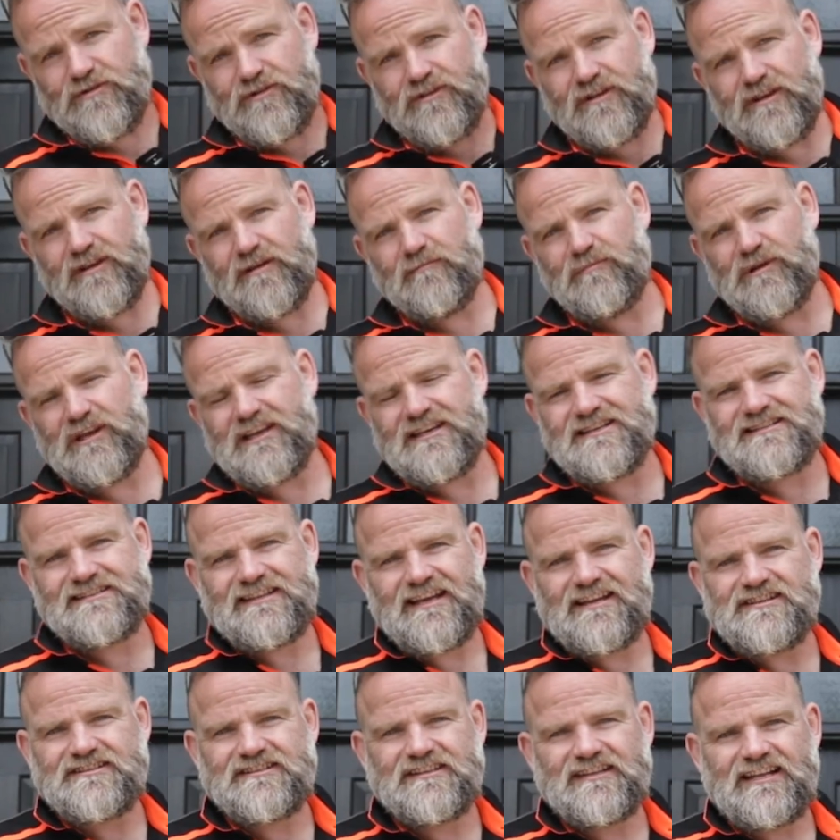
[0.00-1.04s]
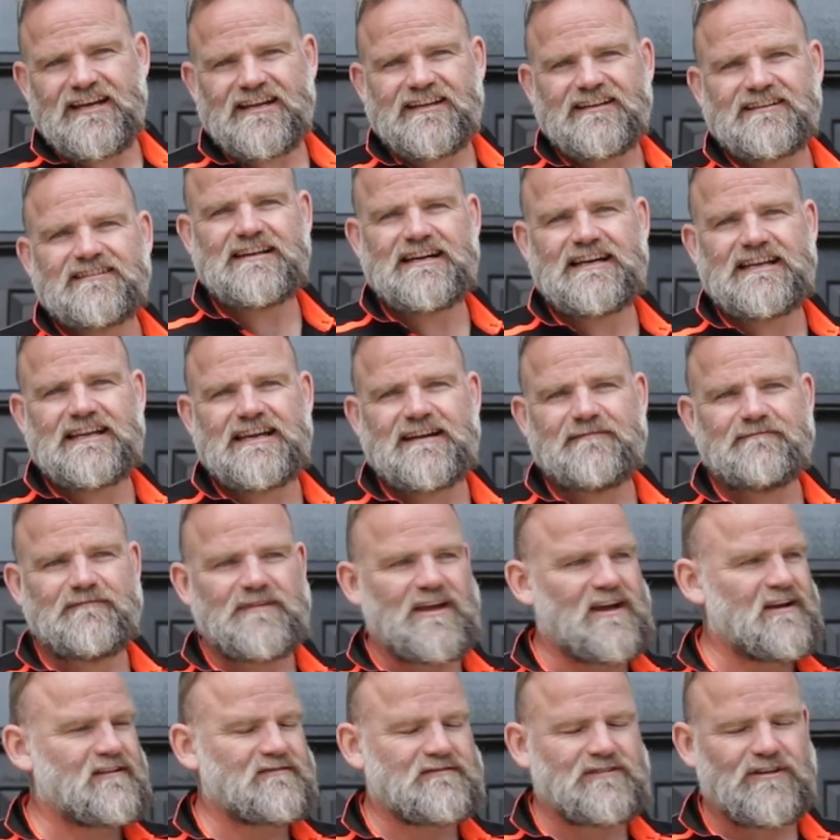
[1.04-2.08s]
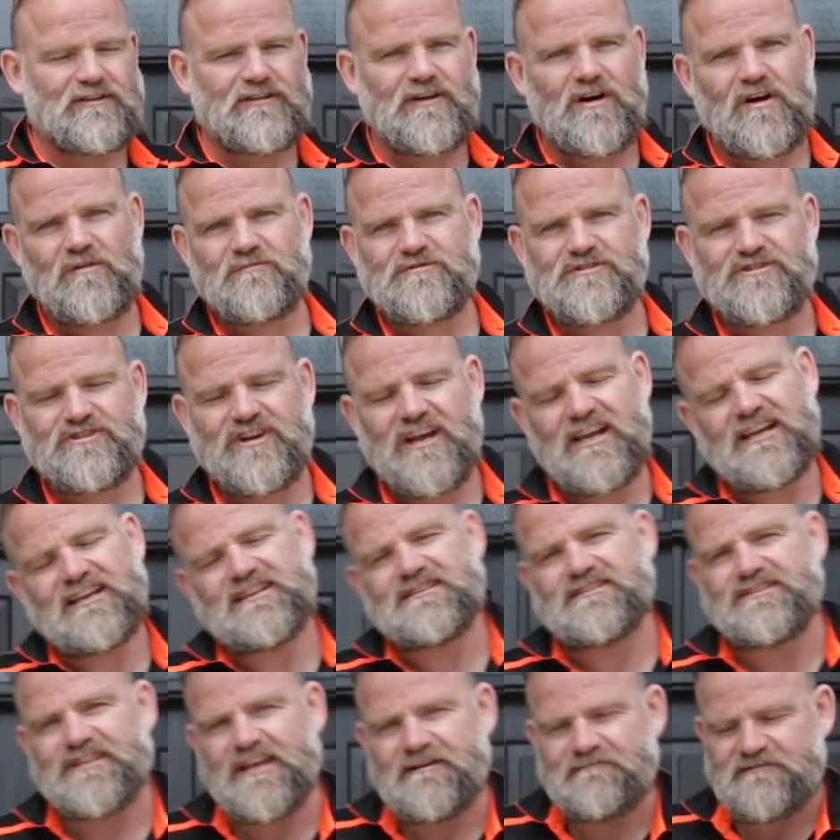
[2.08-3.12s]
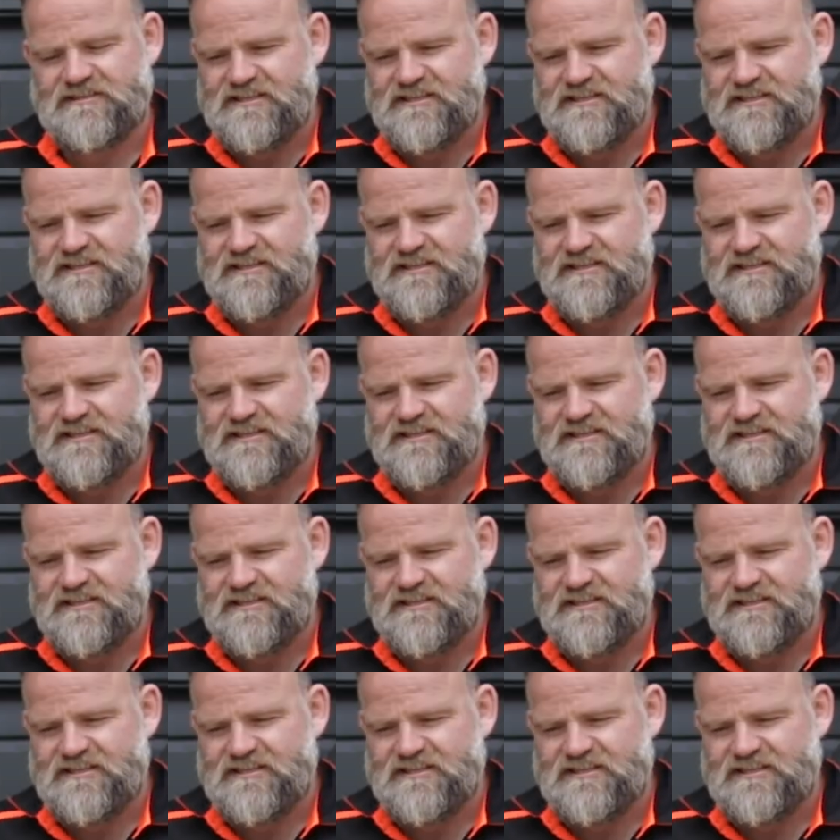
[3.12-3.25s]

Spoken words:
on the big extension ladder. And yeah, on the home straight, as James